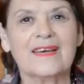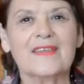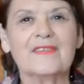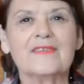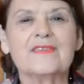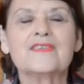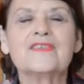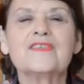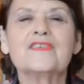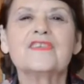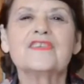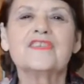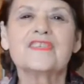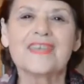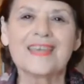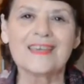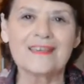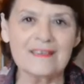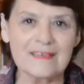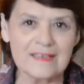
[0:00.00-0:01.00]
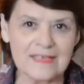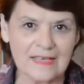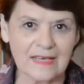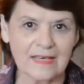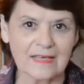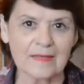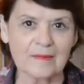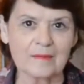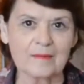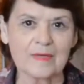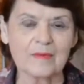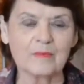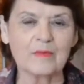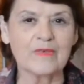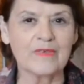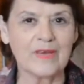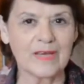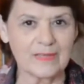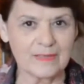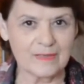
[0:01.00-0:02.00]
And this is the second time
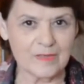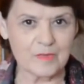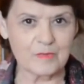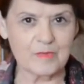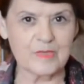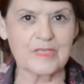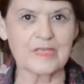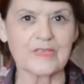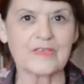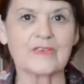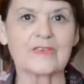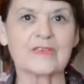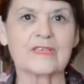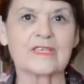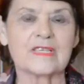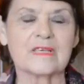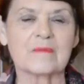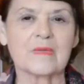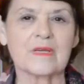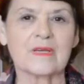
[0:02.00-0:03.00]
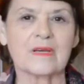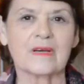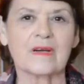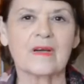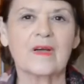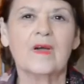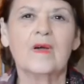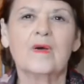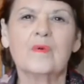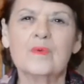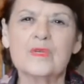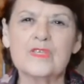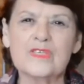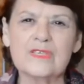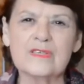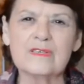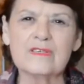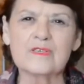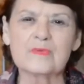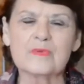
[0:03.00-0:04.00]
we've had this particular seminar, which
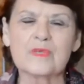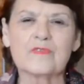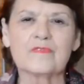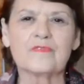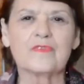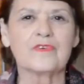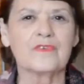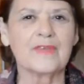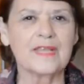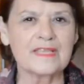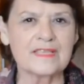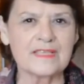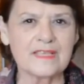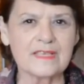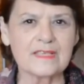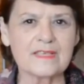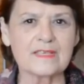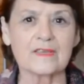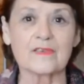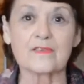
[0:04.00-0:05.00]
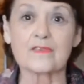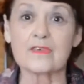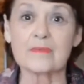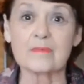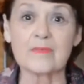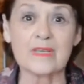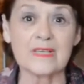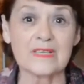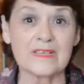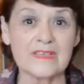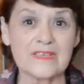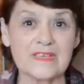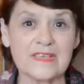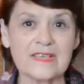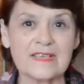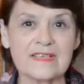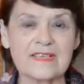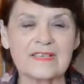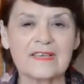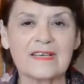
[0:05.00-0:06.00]
deals with forensics and
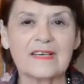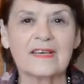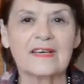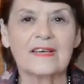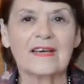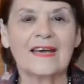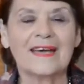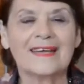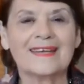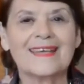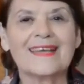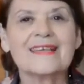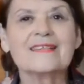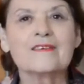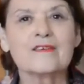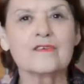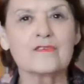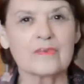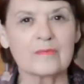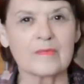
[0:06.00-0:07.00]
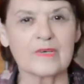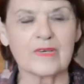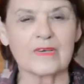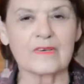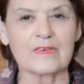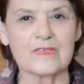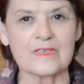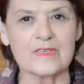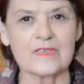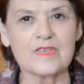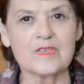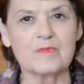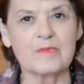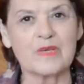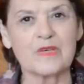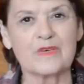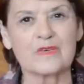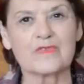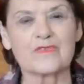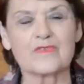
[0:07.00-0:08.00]
criminalistics. And as a criminologist,
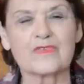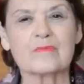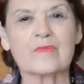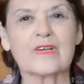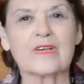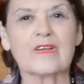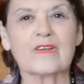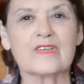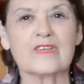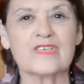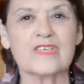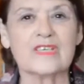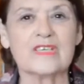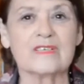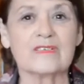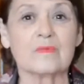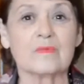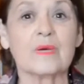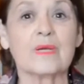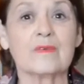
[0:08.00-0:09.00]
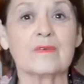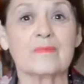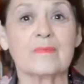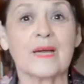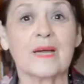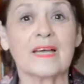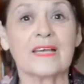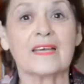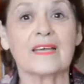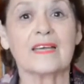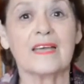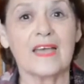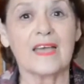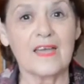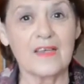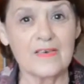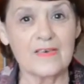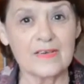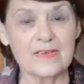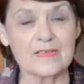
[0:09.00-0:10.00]
because criminology is one of my
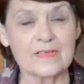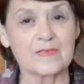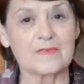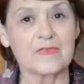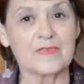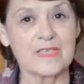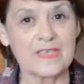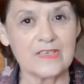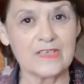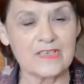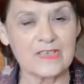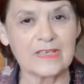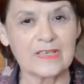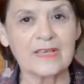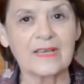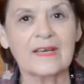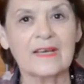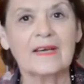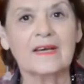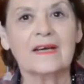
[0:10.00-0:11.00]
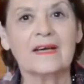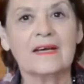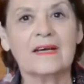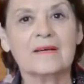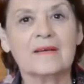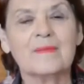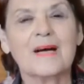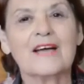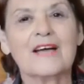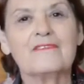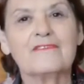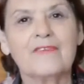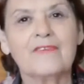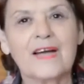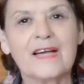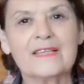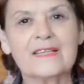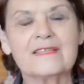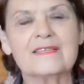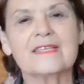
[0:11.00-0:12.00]
areas of teaching, I
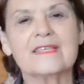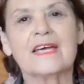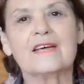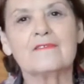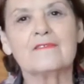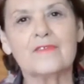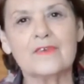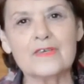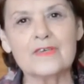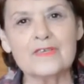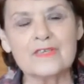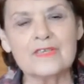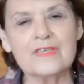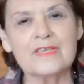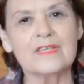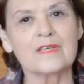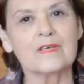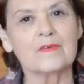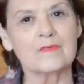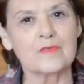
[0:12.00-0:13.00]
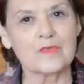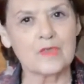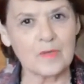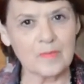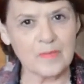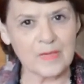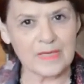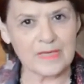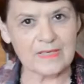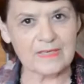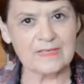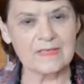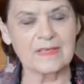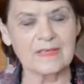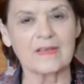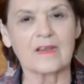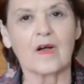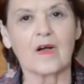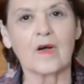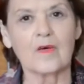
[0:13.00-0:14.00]
find the diversity of topics
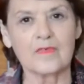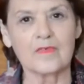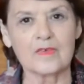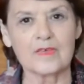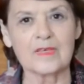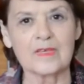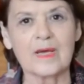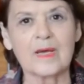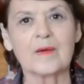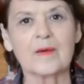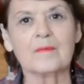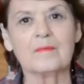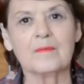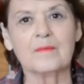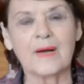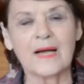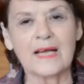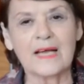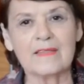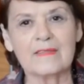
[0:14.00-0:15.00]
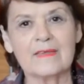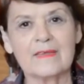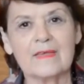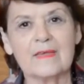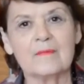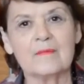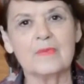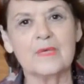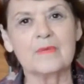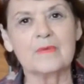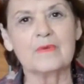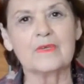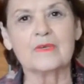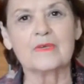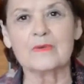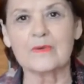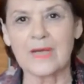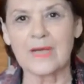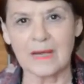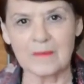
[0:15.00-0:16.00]
that are offered by the people
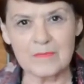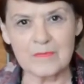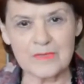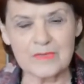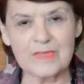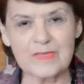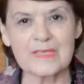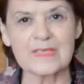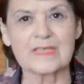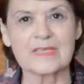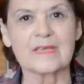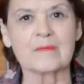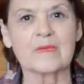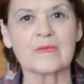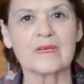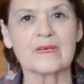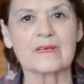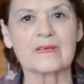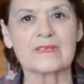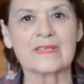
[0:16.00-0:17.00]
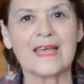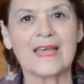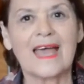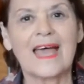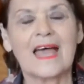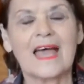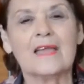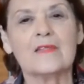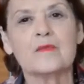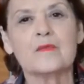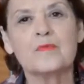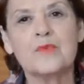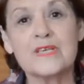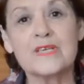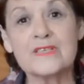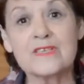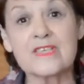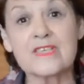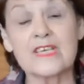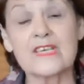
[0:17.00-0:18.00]
who come to these seminars and the
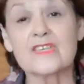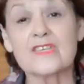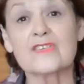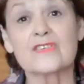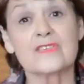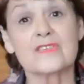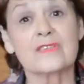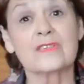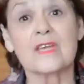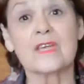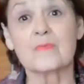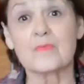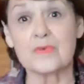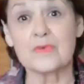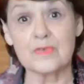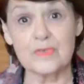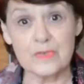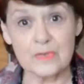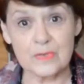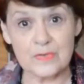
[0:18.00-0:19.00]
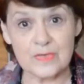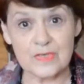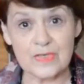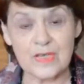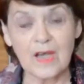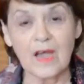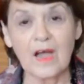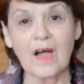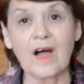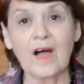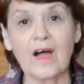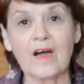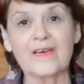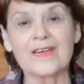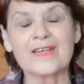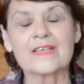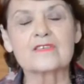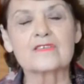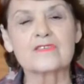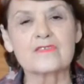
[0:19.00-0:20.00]
presentations that they produce are
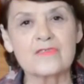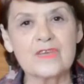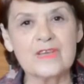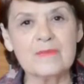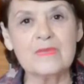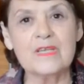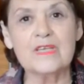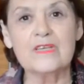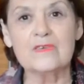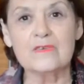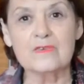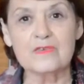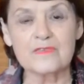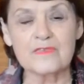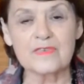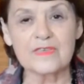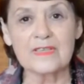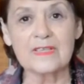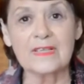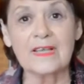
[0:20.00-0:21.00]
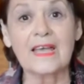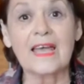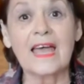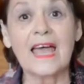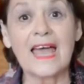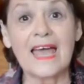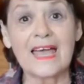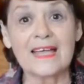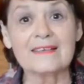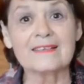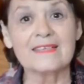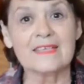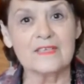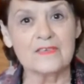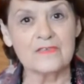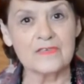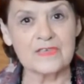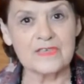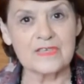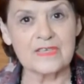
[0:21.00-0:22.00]
extremely useful and
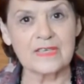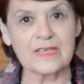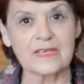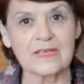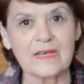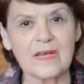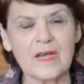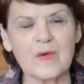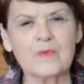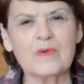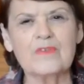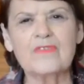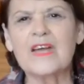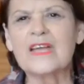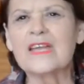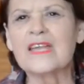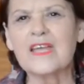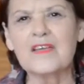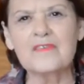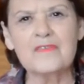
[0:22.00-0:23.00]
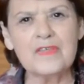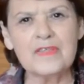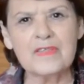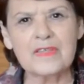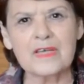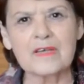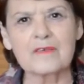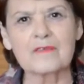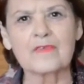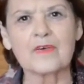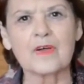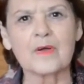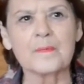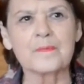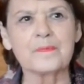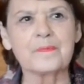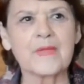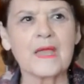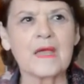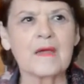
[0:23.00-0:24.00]
interesting. We've had everything
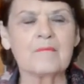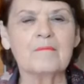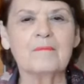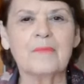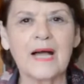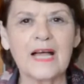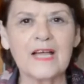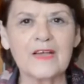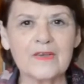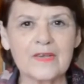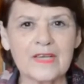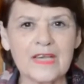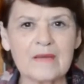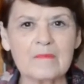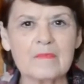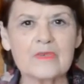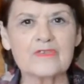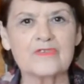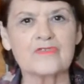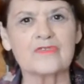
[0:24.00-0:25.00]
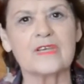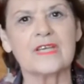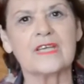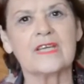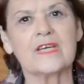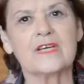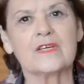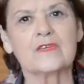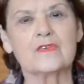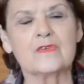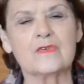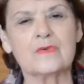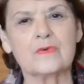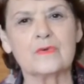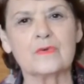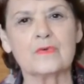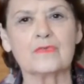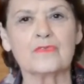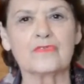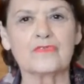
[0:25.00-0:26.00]
from biochemistry
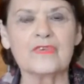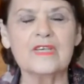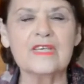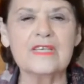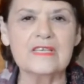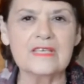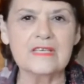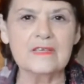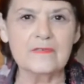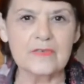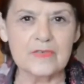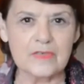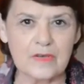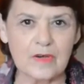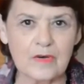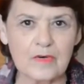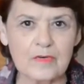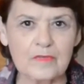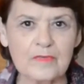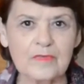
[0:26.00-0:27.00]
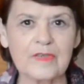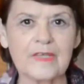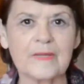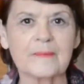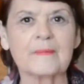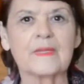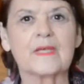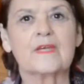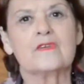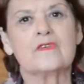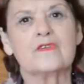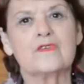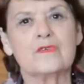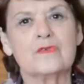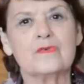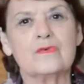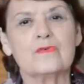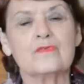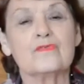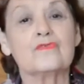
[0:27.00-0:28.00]
to 3D photography
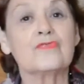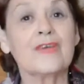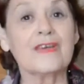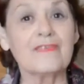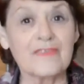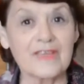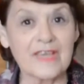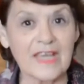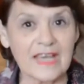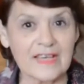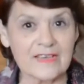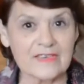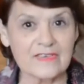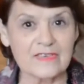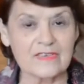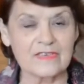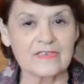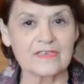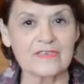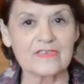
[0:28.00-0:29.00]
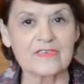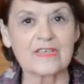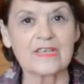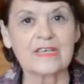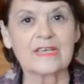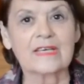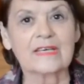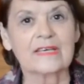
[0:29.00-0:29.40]
to traffic accidents.